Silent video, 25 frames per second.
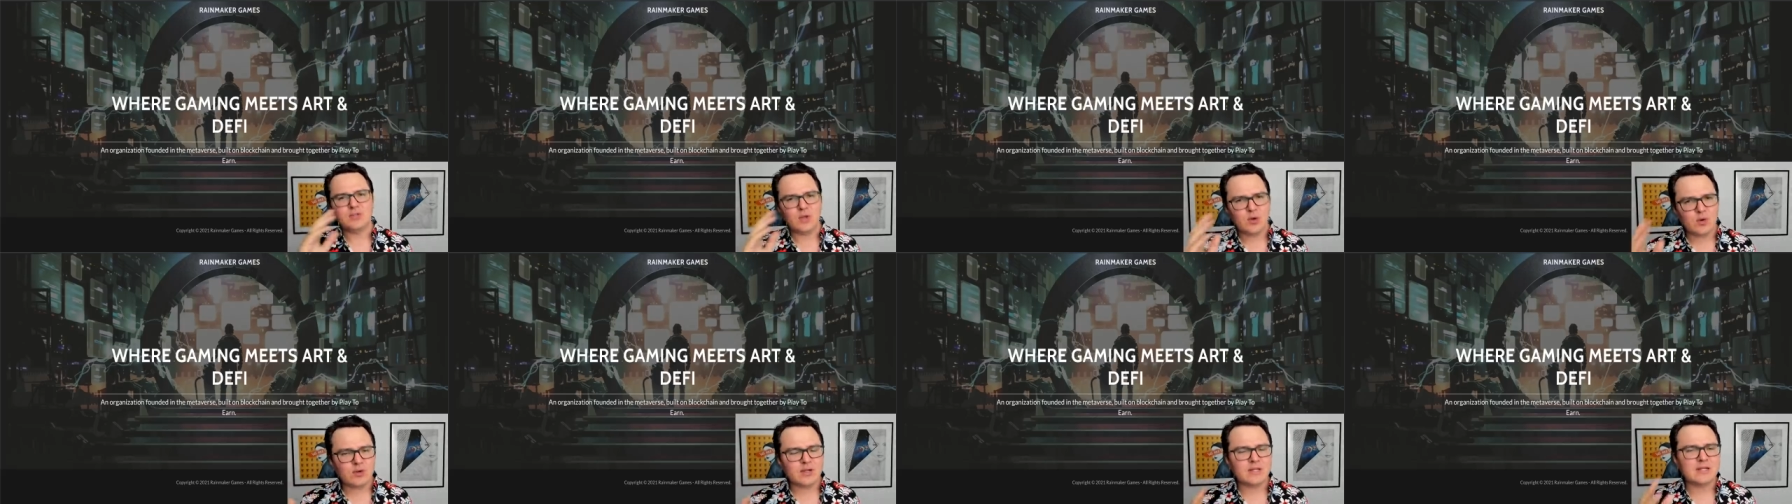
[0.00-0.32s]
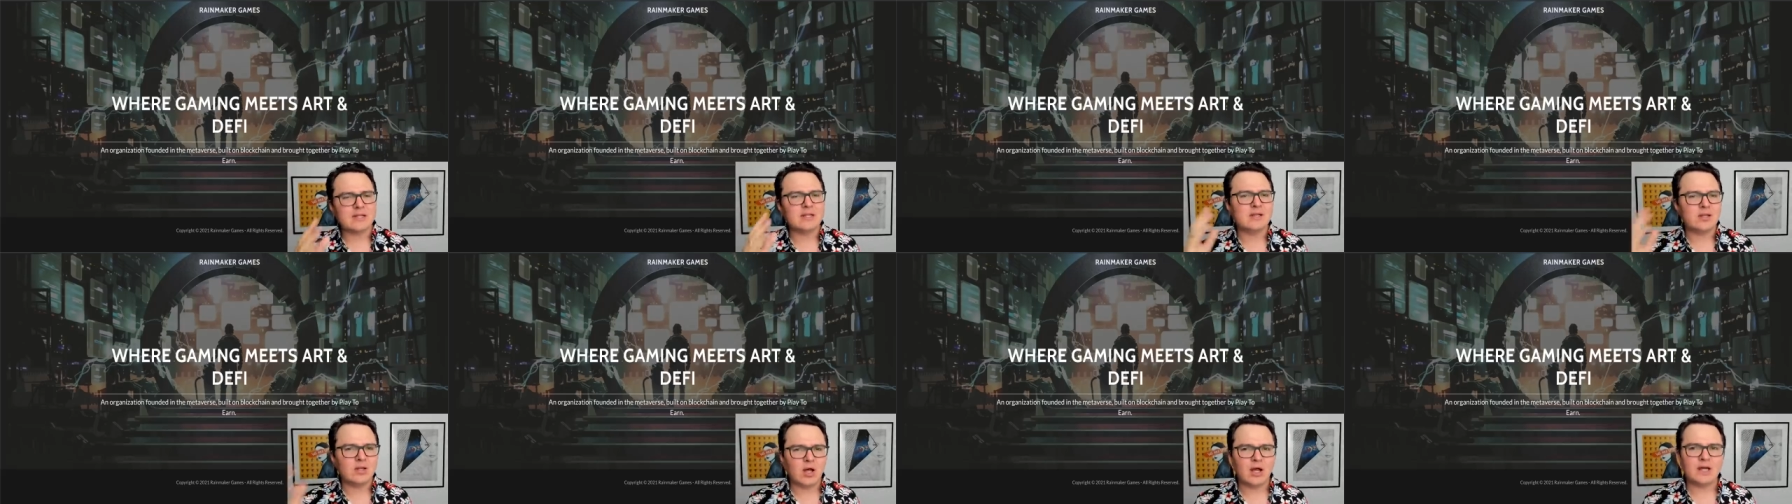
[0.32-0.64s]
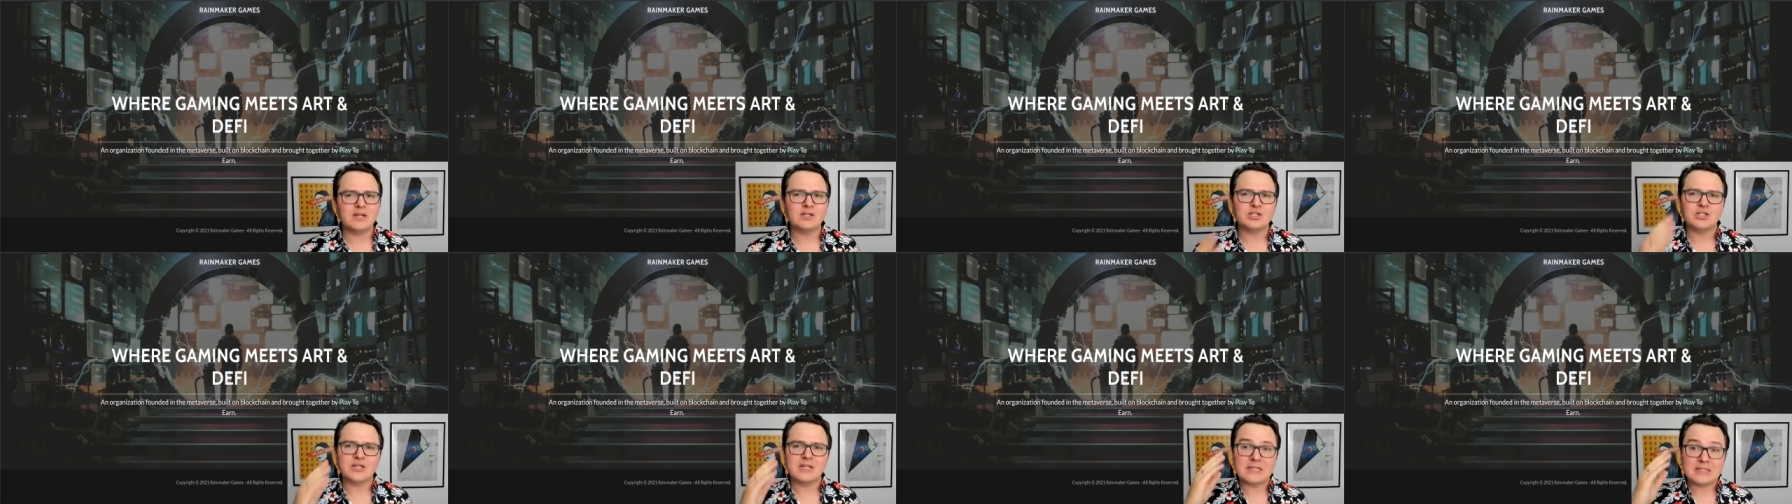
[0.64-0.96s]
token
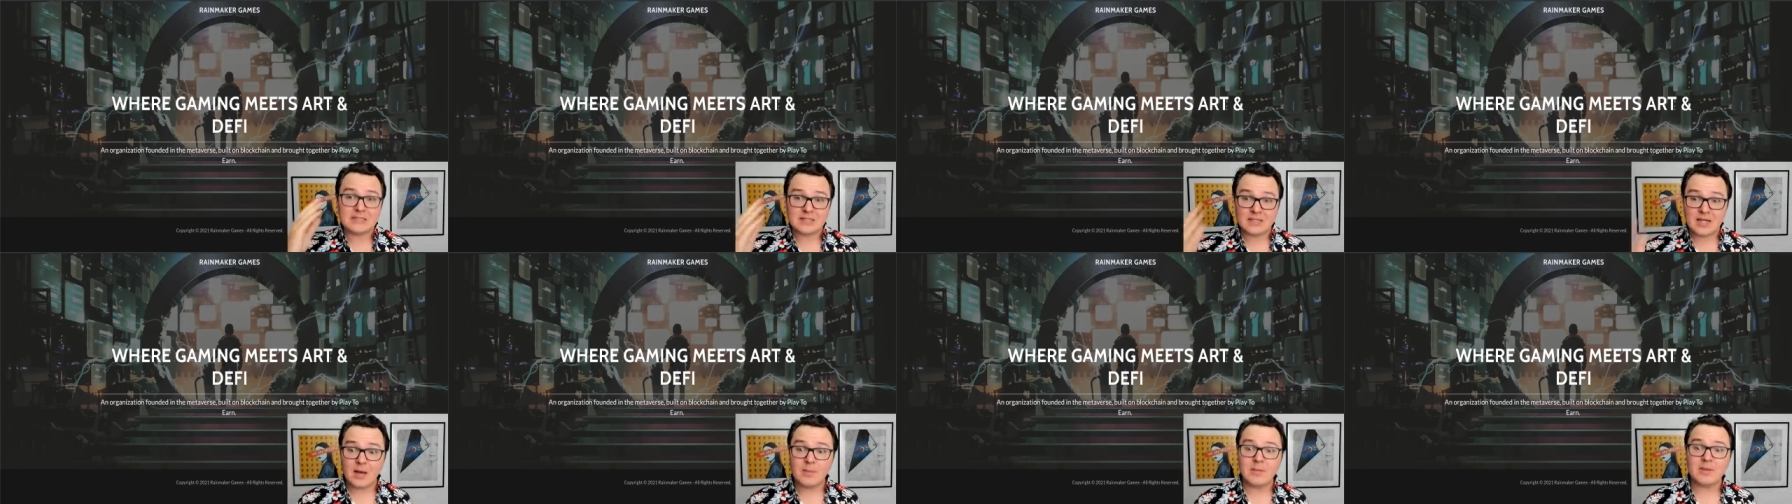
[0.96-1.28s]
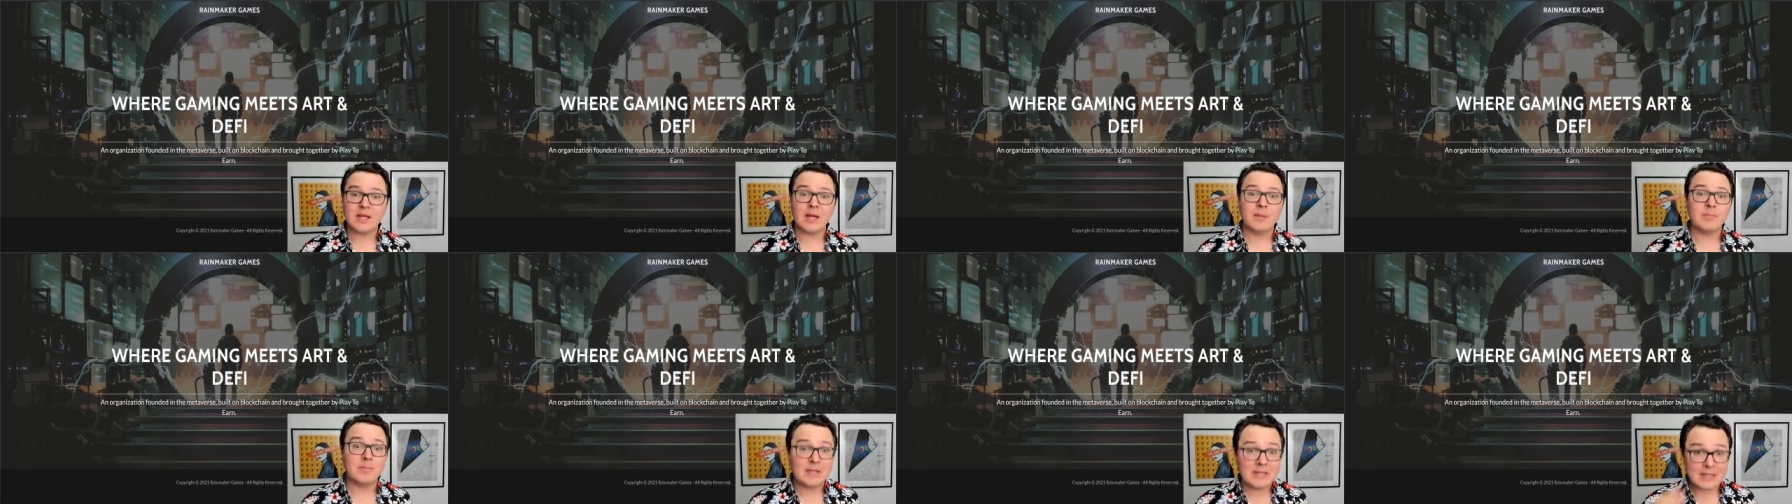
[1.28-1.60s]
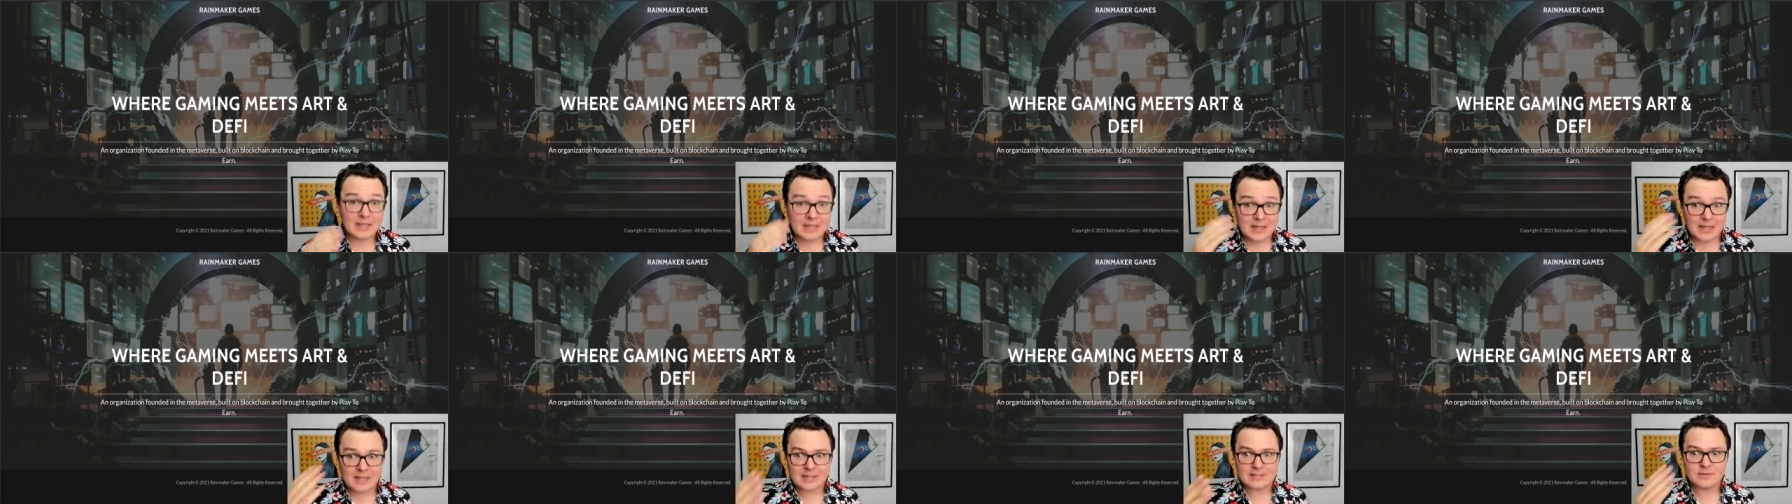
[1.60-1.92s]
launch that is coming up
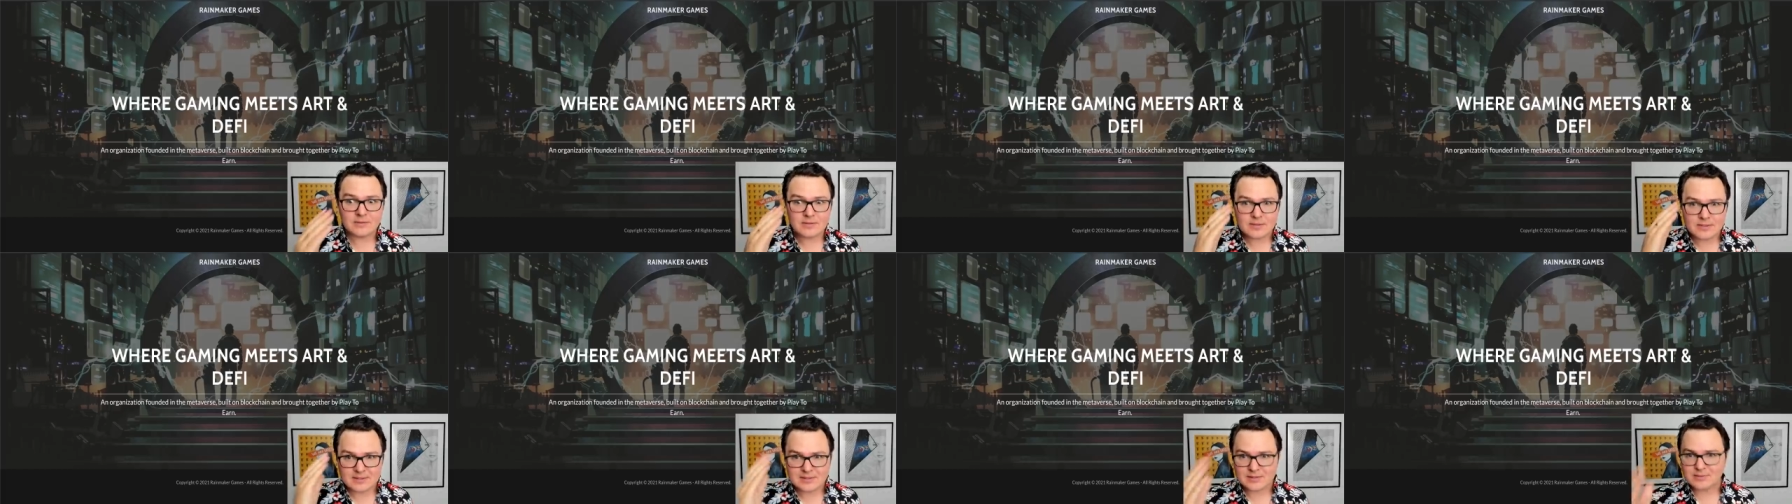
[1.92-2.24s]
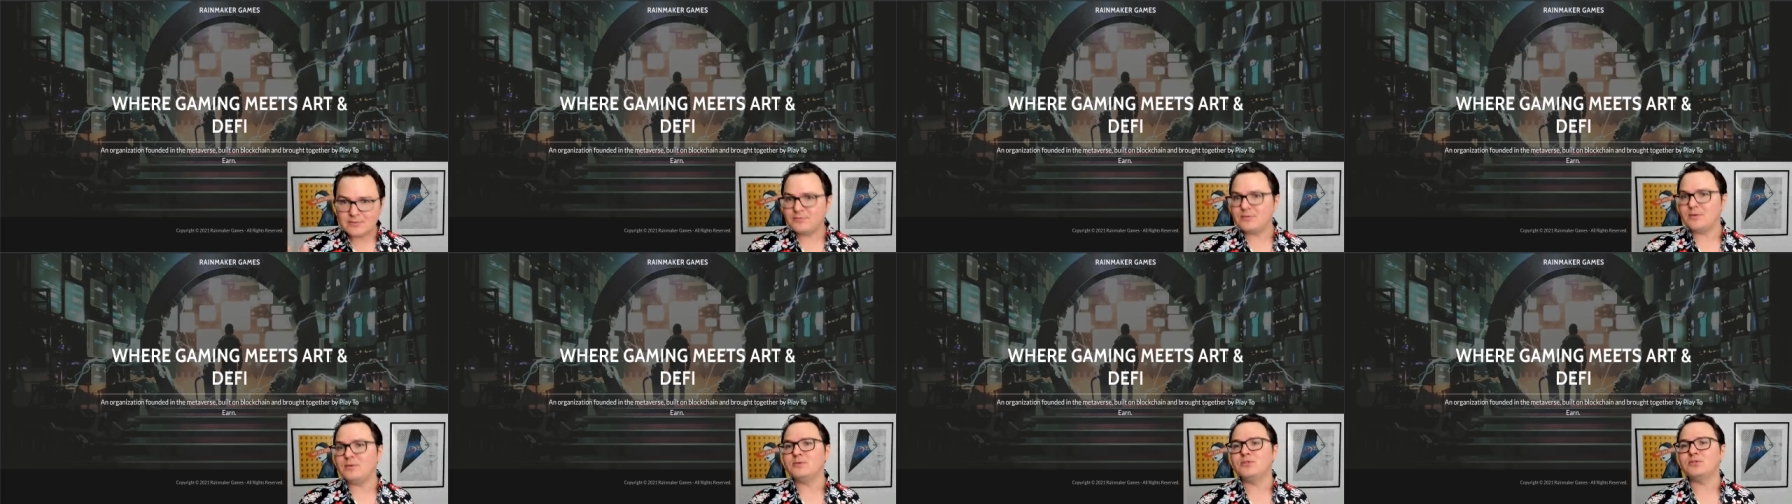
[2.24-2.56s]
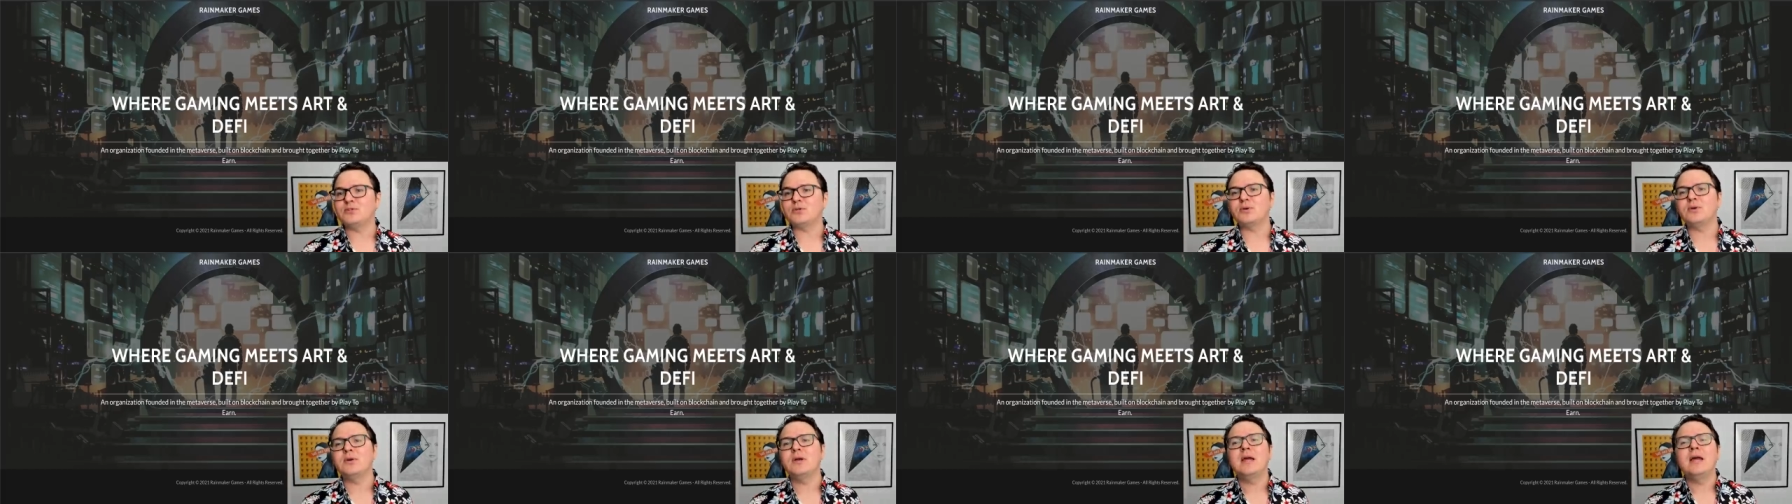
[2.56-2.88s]
in the not so distant
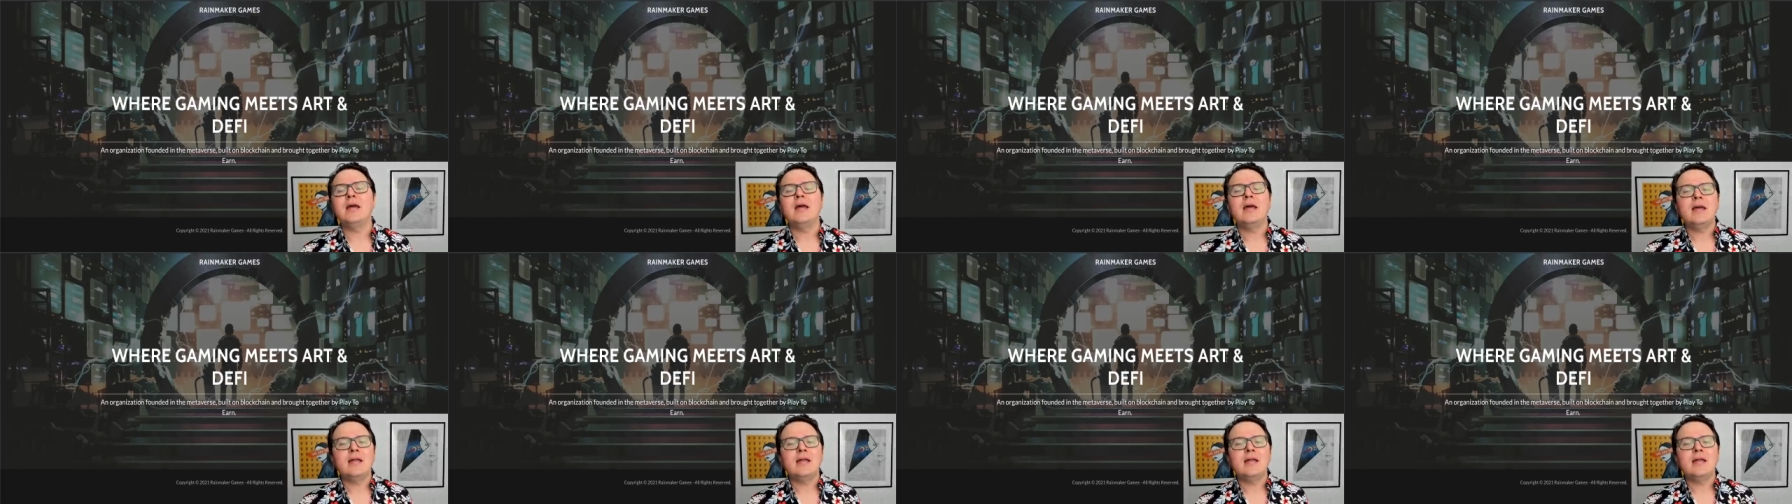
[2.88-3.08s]
future.